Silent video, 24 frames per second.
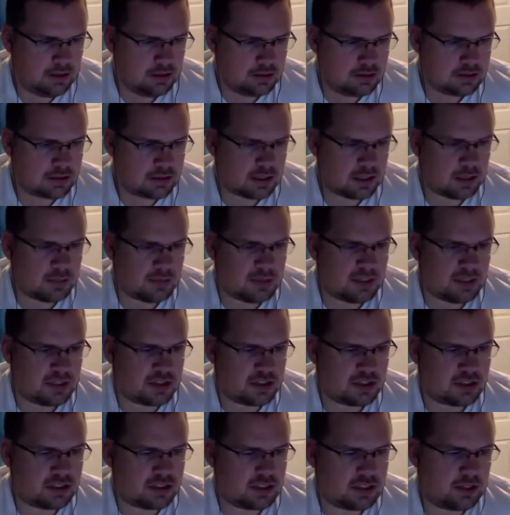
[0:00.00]
it's going to be
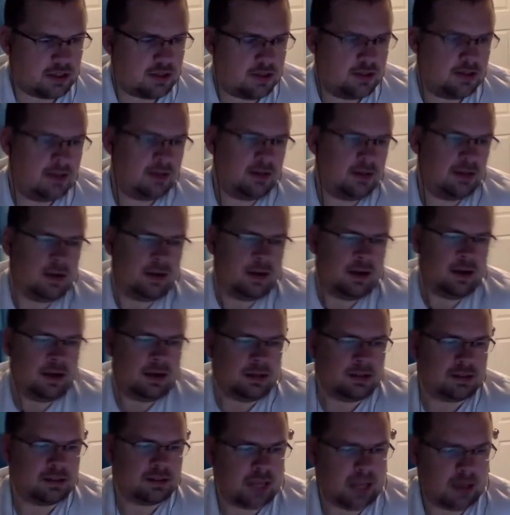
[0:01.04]
interesting.
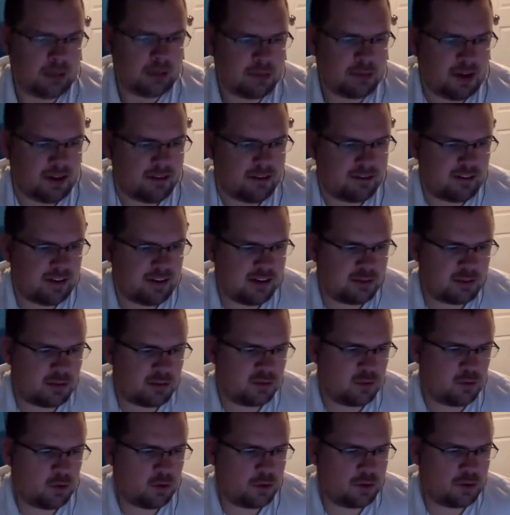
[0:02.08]
Top 5
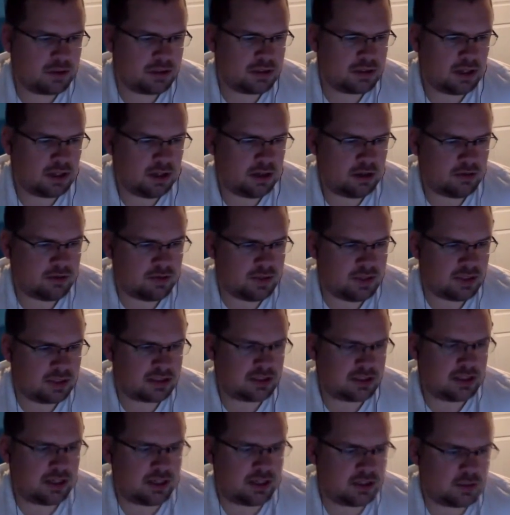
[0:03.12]
performers of
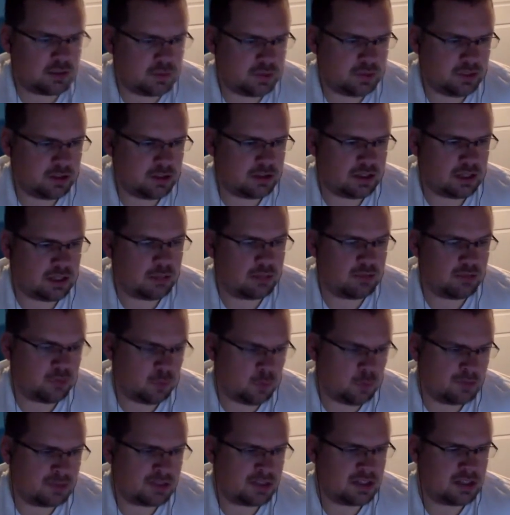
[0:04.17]
this last week, or top
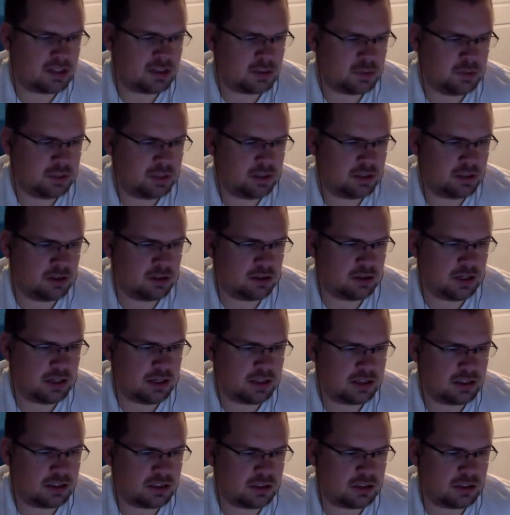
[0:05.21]
performers of this week. Kirk Cousins,